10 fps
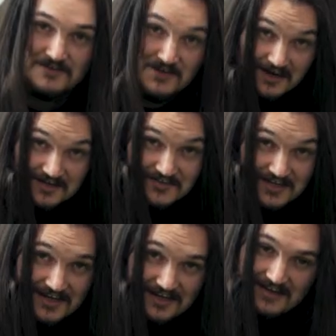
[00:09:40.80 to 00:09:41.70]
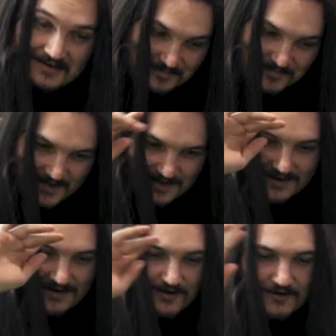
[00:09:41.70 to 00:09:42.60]
Yazzie here,
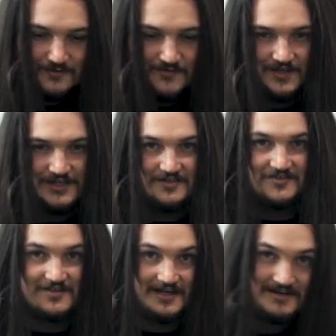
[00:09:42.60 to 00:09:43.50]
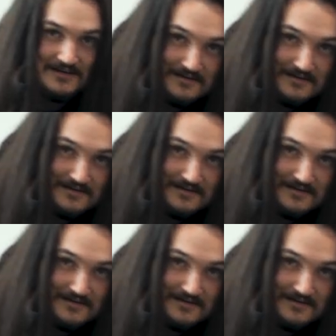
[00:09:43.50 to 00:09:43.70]
and I'll see you later.